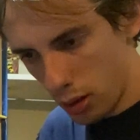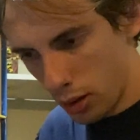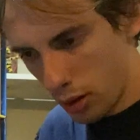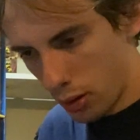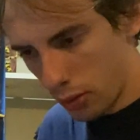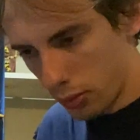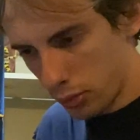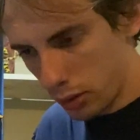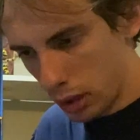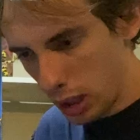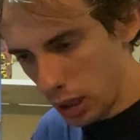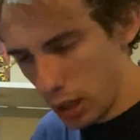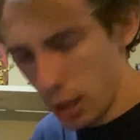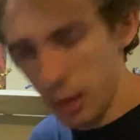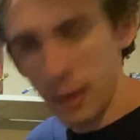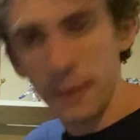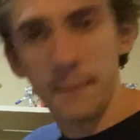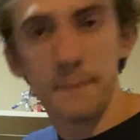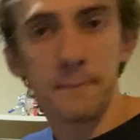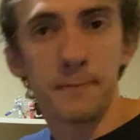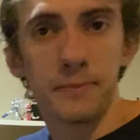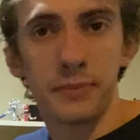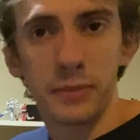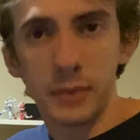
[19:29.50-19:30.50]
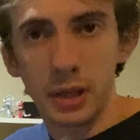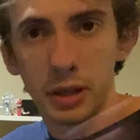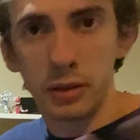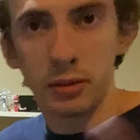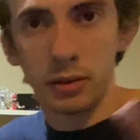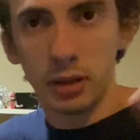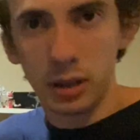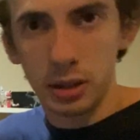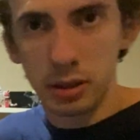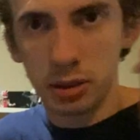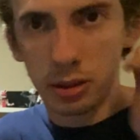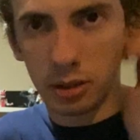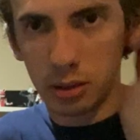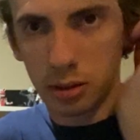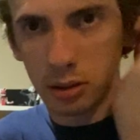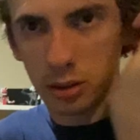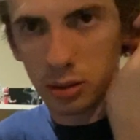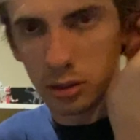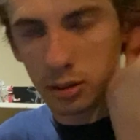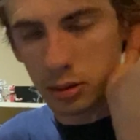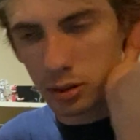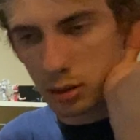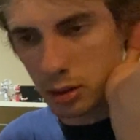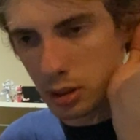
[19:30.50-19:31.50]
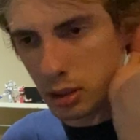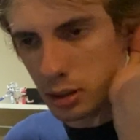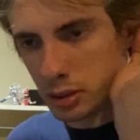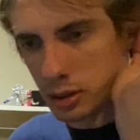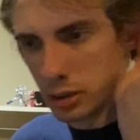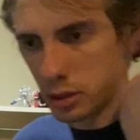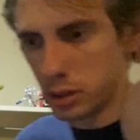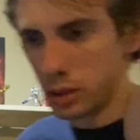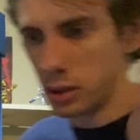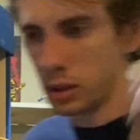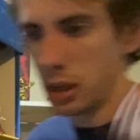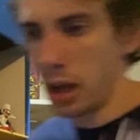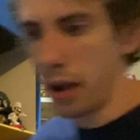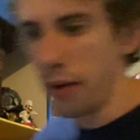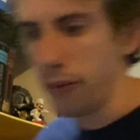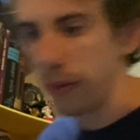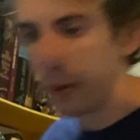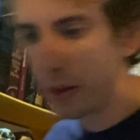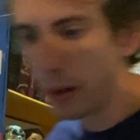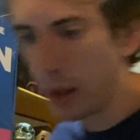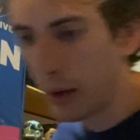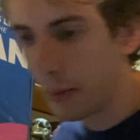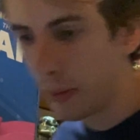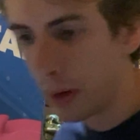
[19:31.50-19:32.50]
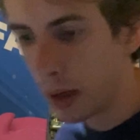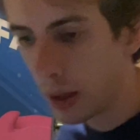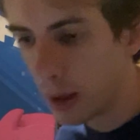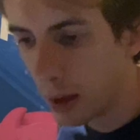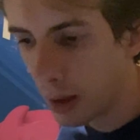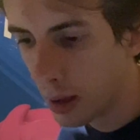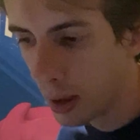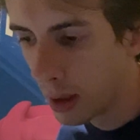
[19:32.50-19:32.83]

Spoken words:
Okay, well, let's just have it that way.